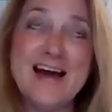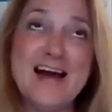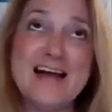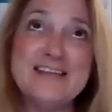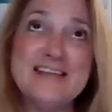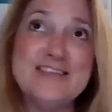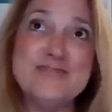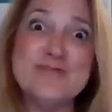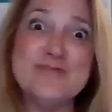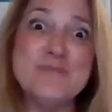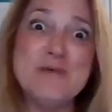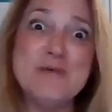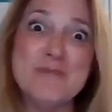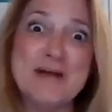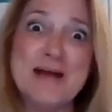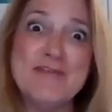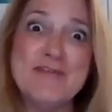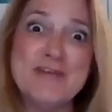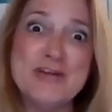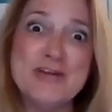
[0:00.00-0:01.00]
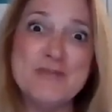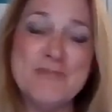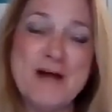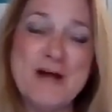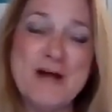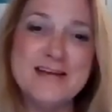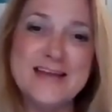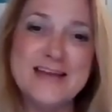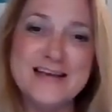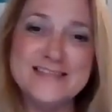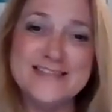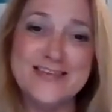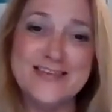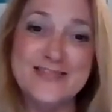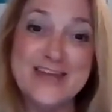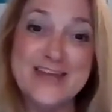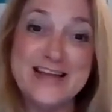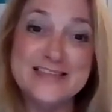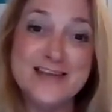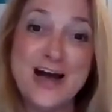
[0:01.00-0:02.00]
I just remembered I have another podcast on
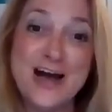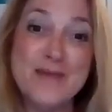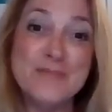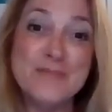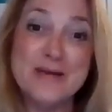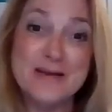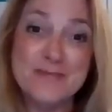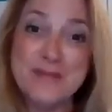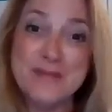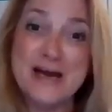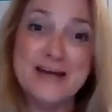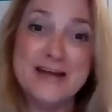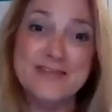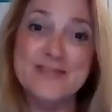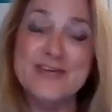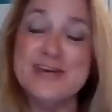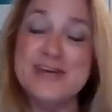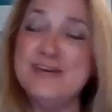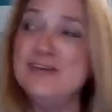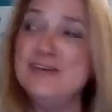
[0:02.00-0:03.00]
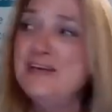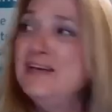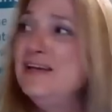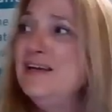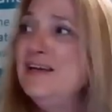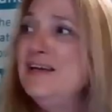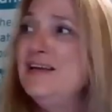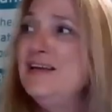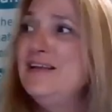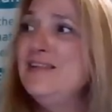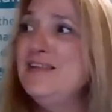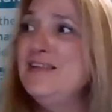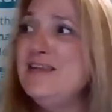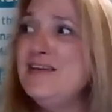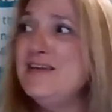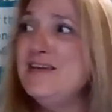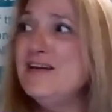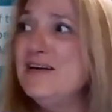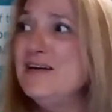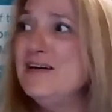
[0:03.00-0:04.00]
that topic about the
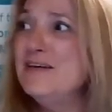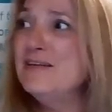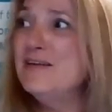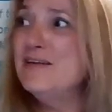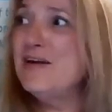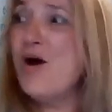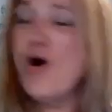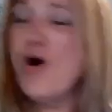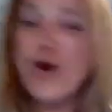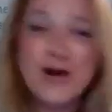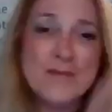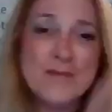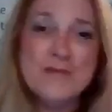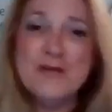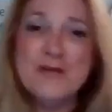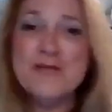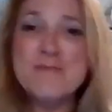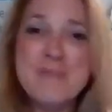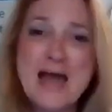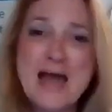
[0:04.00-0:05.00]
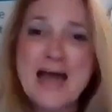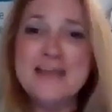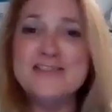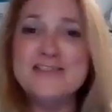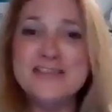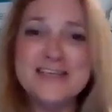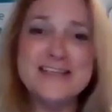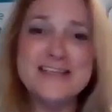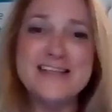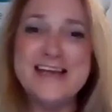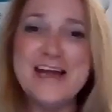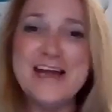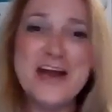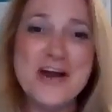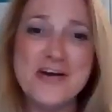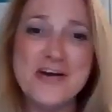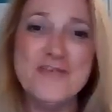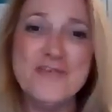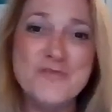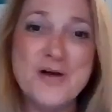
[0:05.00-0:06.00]
karma, the magic in the
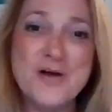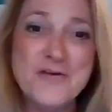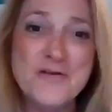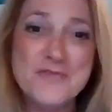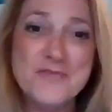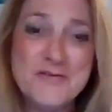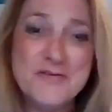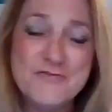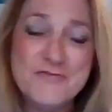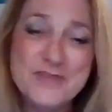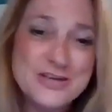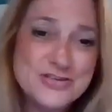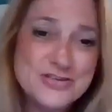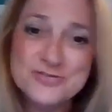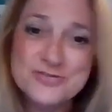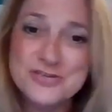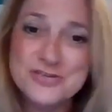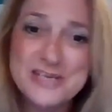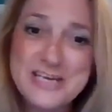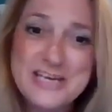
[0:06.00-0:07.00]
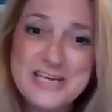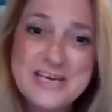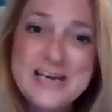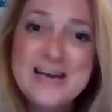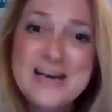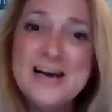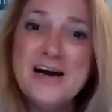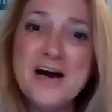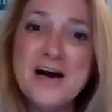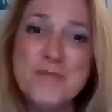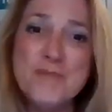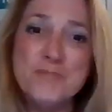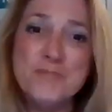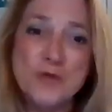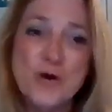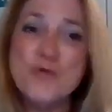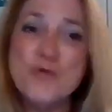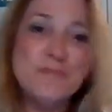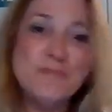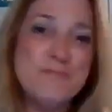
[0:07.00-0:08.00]
air of eventually a
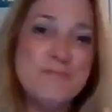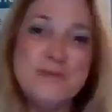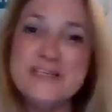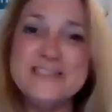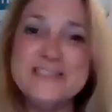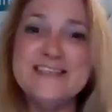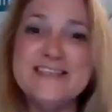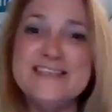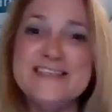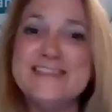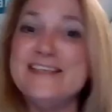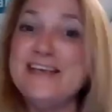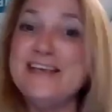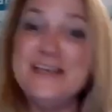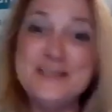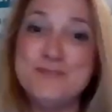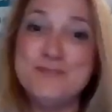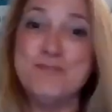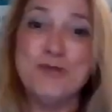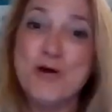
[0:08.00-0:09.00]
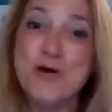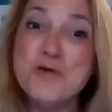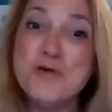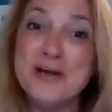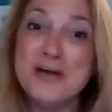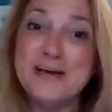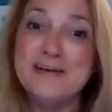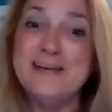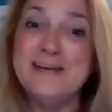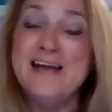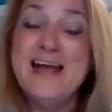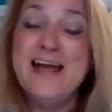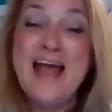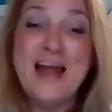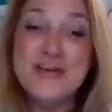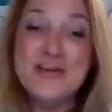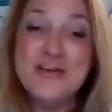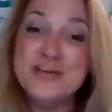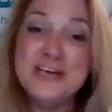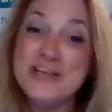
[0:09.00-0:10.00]
broken business is broken.
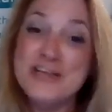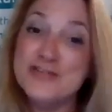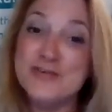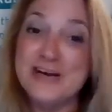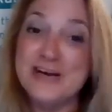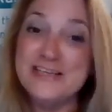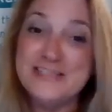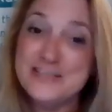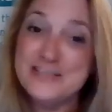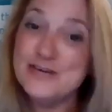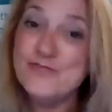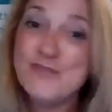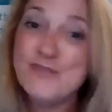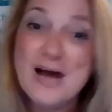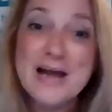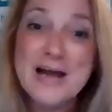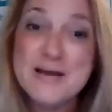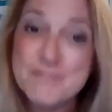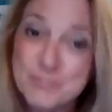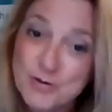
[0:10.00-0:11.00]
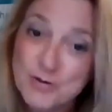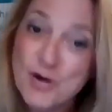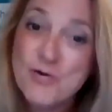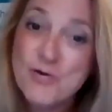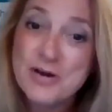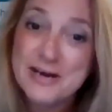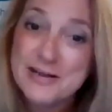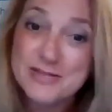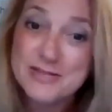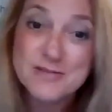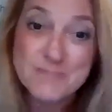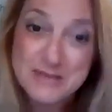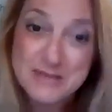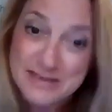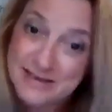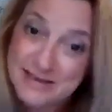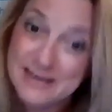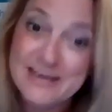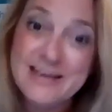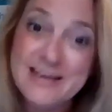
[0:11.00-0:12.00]
And you can either identify it broken at the
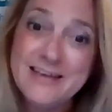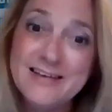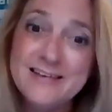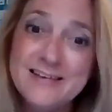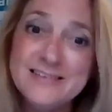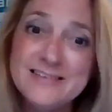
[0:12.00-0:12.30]
beginning,